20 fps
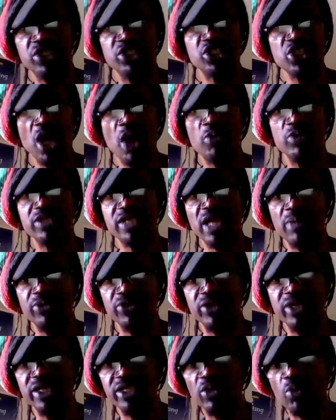Shaw was able
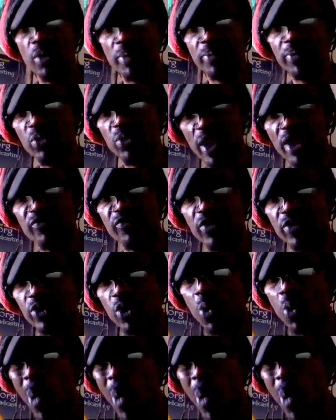to get the weapon away from the